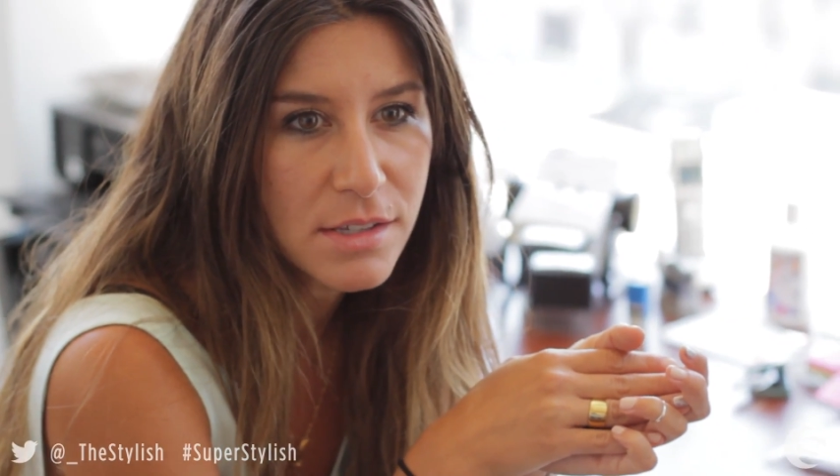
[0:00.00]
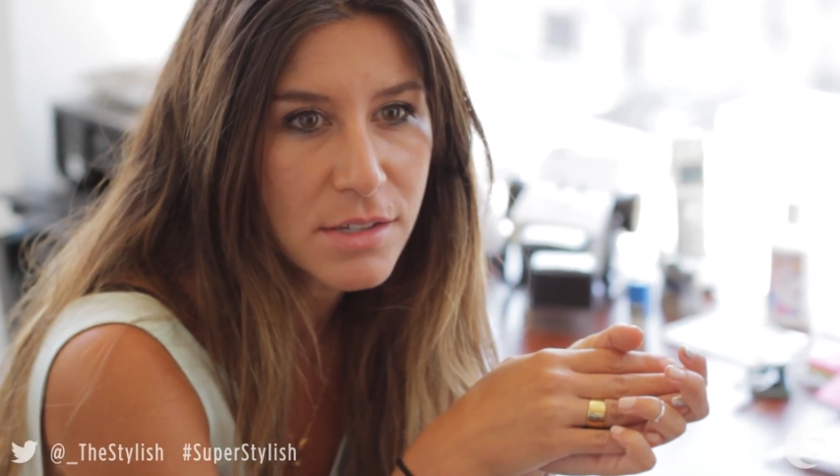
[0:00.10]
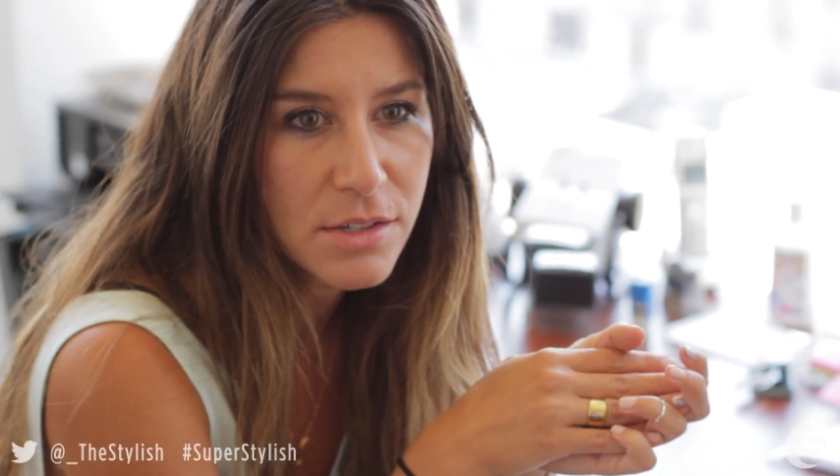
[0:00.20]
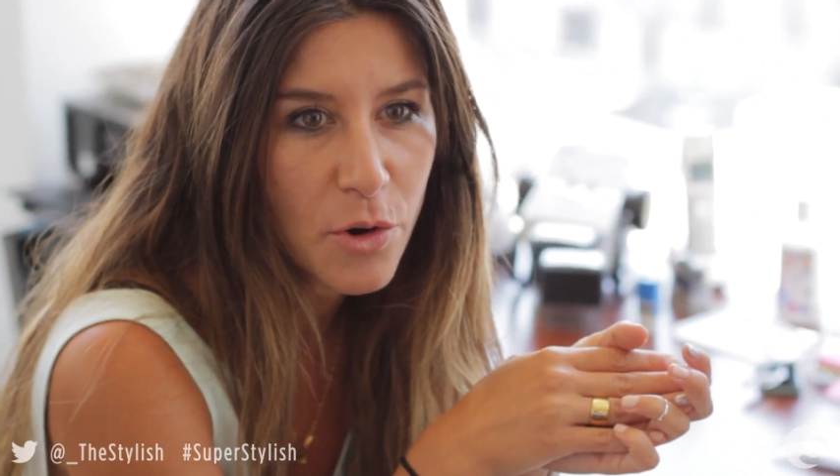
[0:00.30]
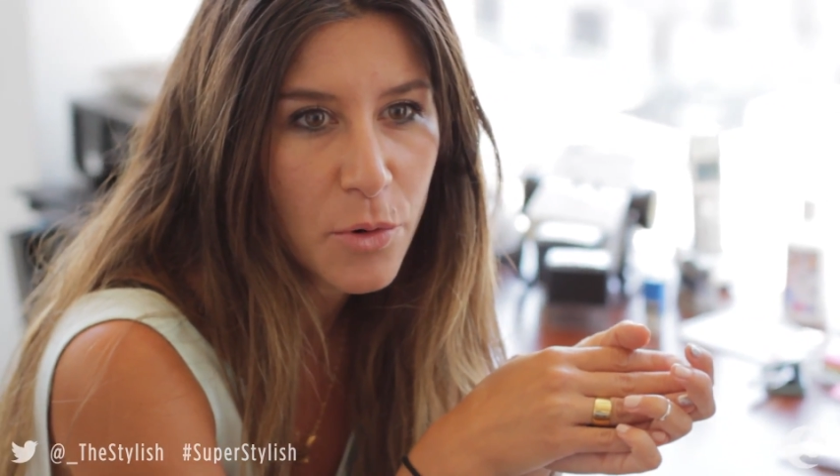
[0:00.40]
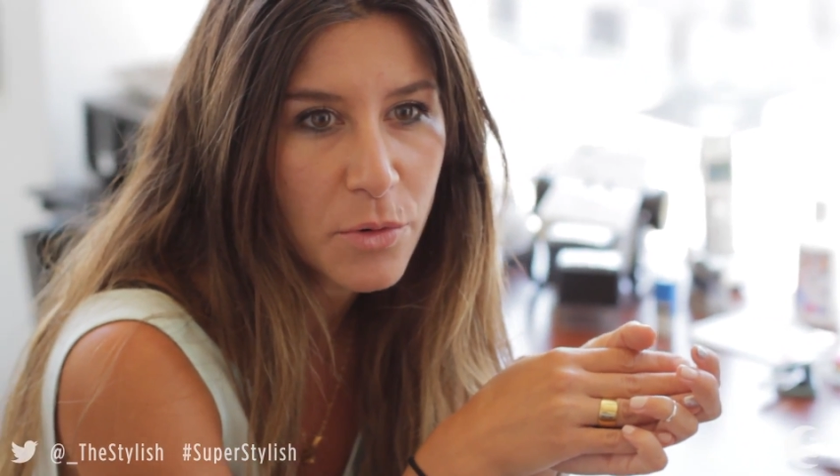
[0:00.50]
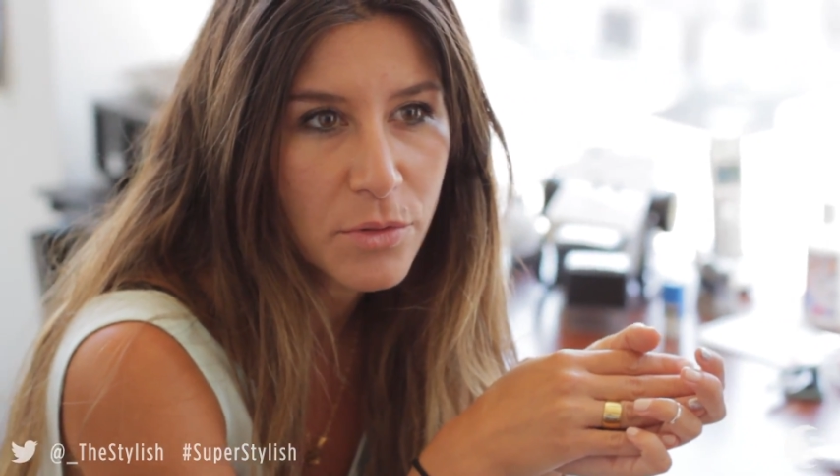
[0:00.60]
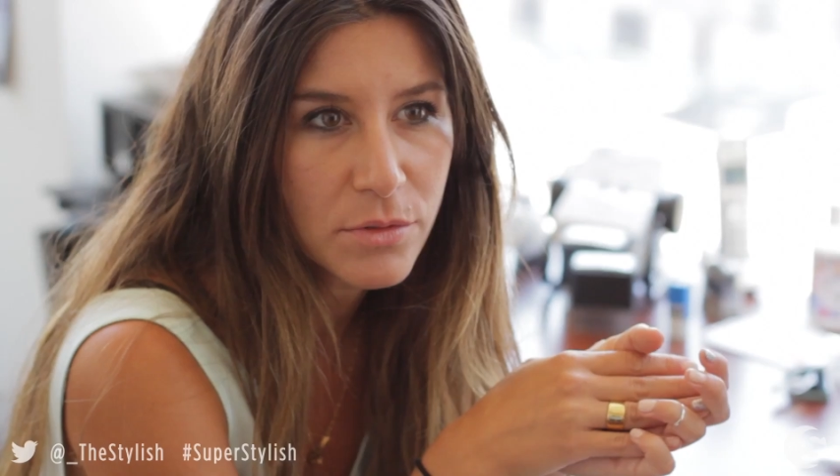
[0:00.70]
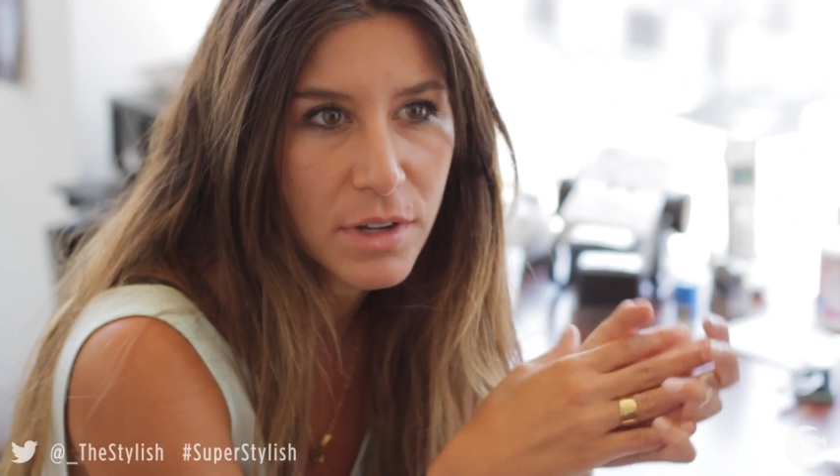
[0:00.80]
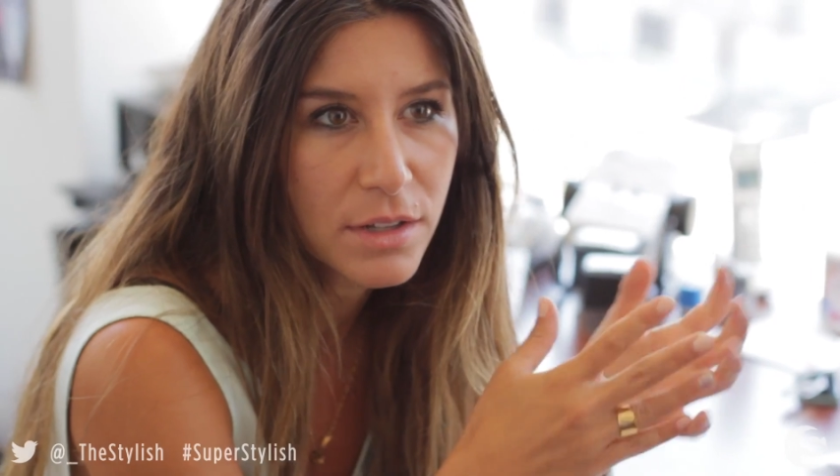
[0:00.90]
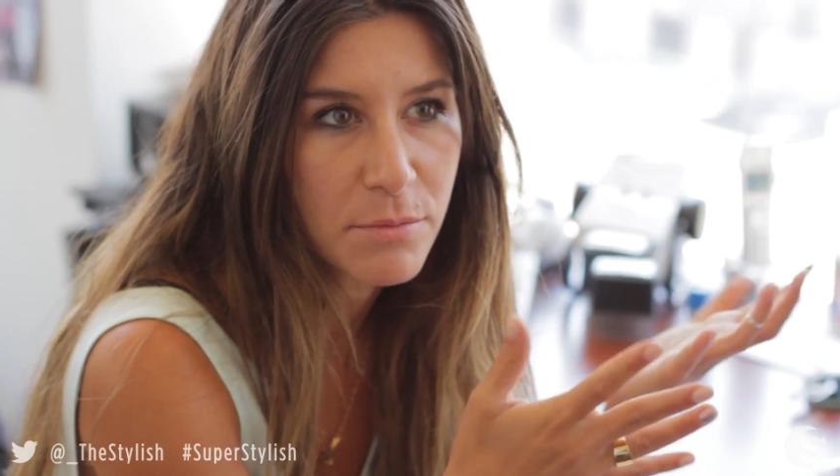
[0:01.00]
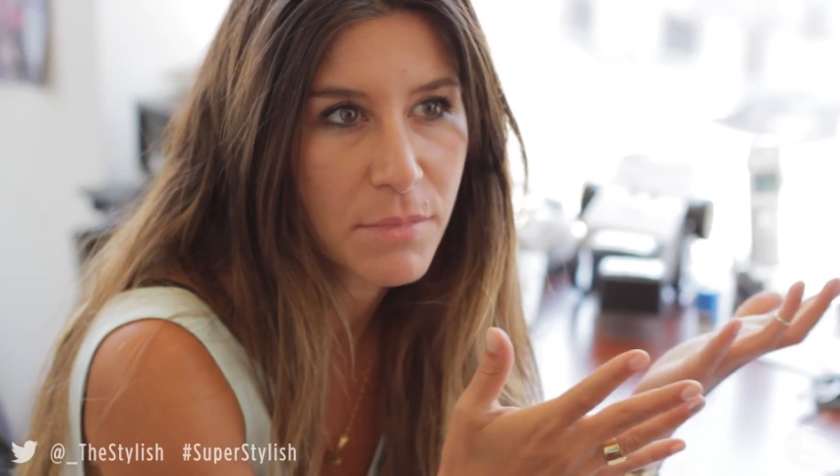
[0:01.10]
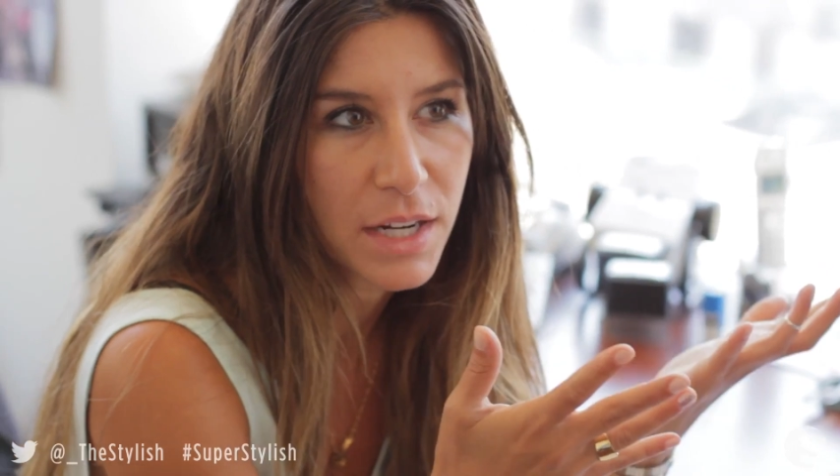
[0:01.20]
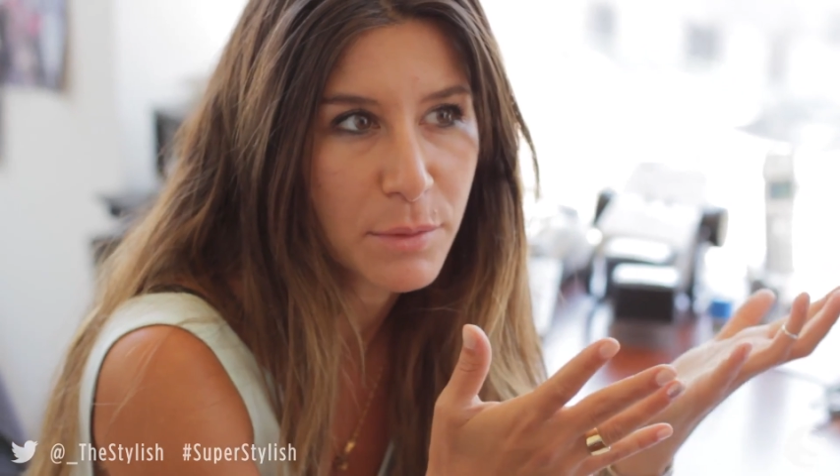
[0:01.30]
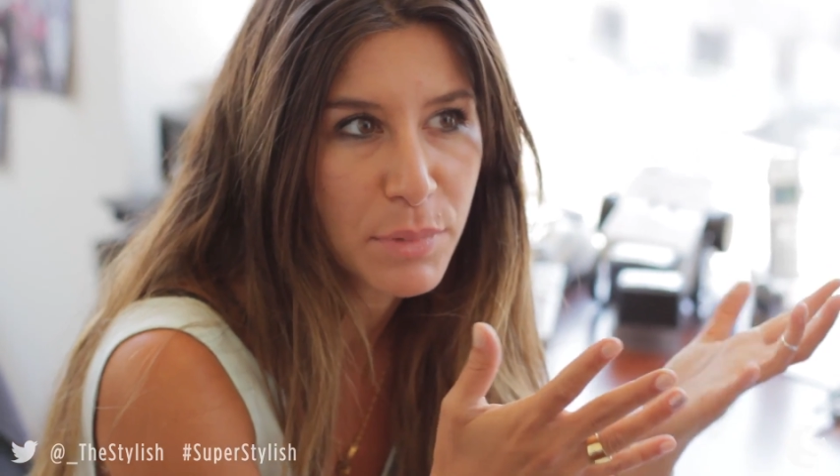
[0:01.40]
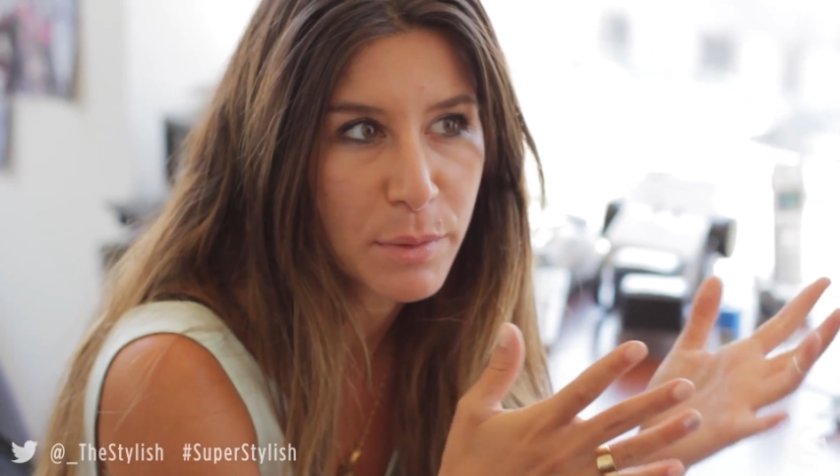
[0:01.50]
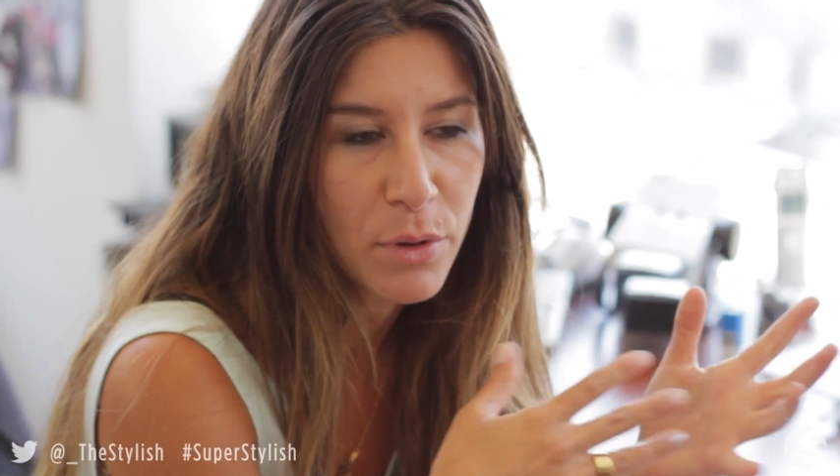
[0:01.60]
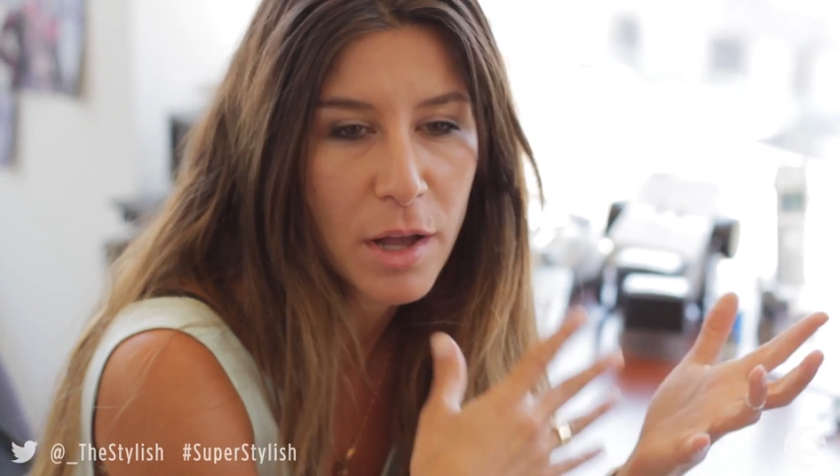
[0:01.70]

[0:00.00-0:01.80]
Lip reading: so many people